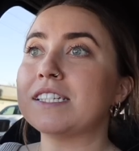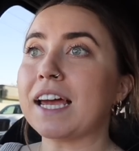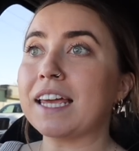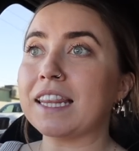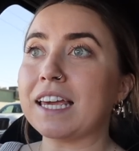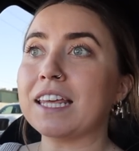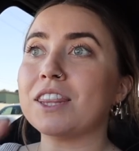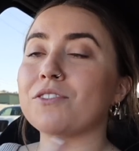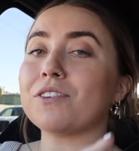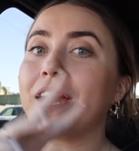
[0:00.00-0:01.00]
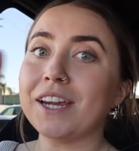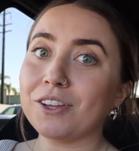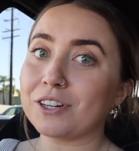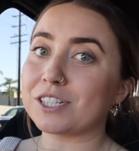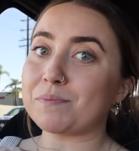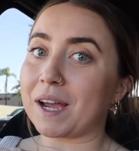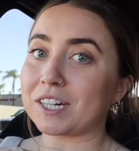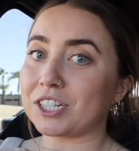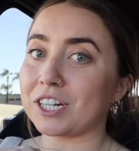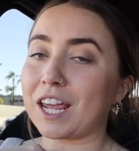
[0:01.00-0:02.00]
Secondly, the regular
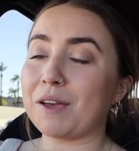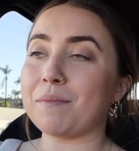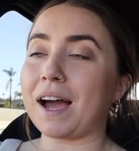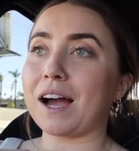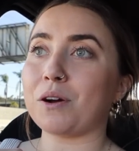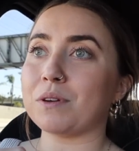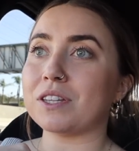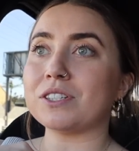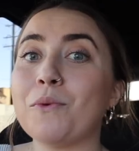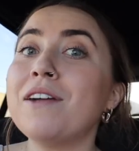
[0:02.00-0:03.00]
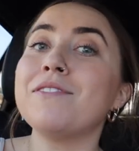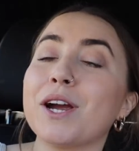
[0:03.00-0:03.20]
inspection came back with one